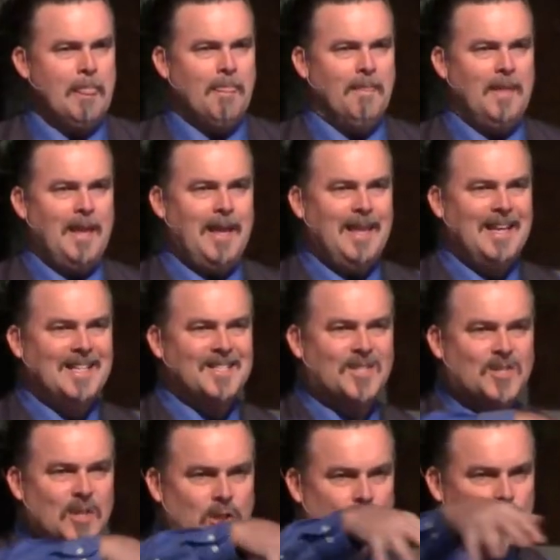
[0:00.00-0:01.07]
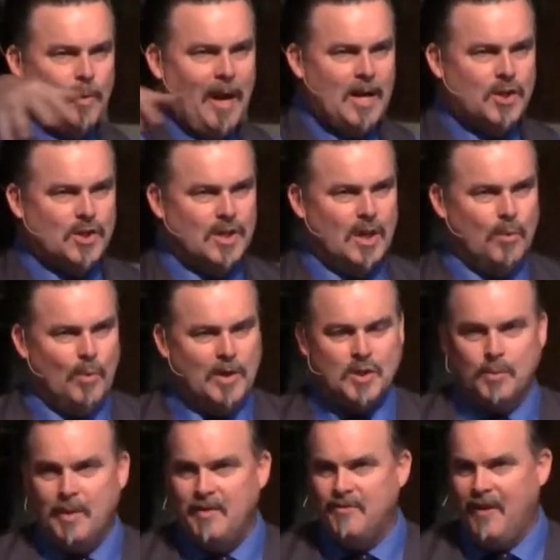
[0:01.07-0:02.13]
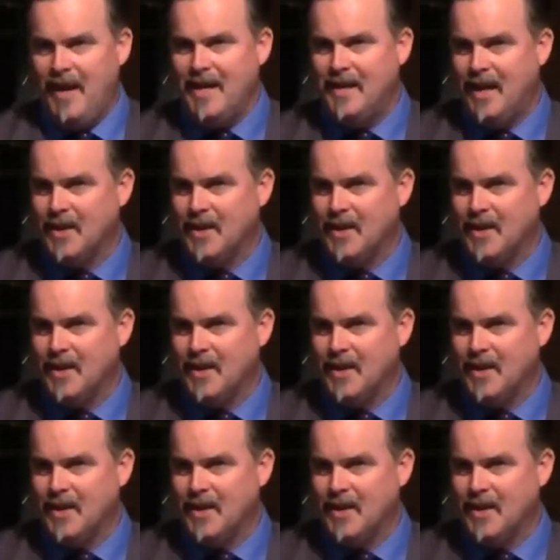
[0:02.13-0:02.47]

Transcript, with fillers: the situation in which we find